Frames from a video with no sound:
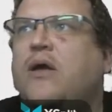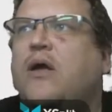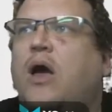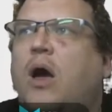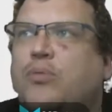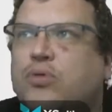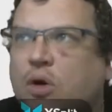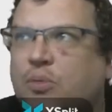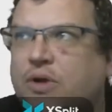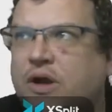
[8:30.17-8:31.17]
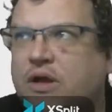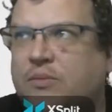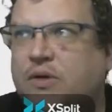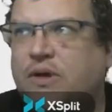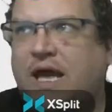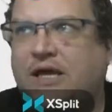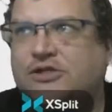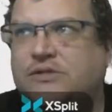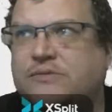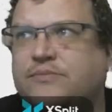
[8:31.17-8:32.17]
appropriate
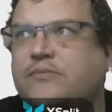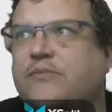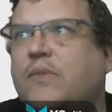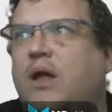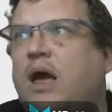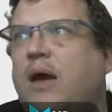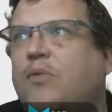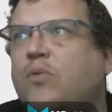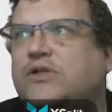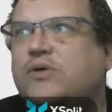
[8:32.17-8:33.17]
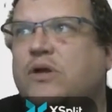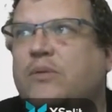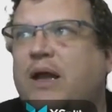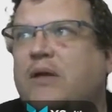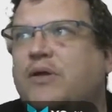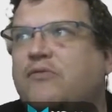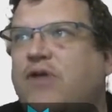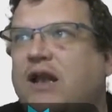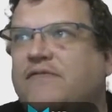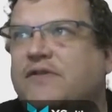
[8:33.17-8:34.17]
communication. We're talking about it being
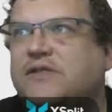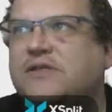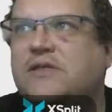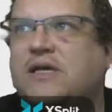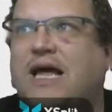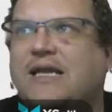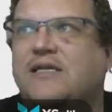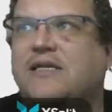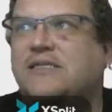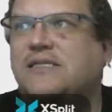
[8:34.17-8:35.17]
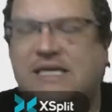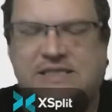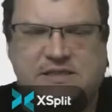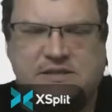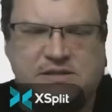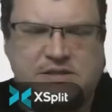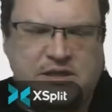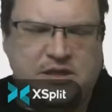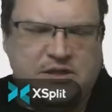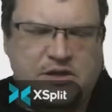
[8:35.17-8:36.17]
relevant and consistent.
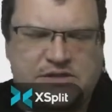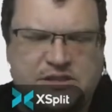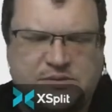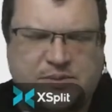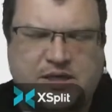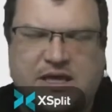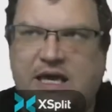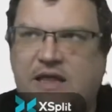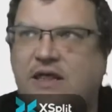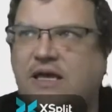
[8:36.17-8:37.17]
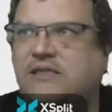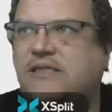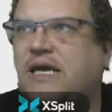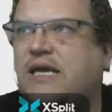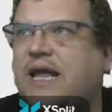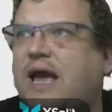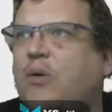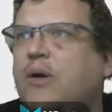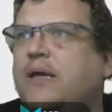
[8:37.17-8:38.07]
Those seem to be the key things here. Now,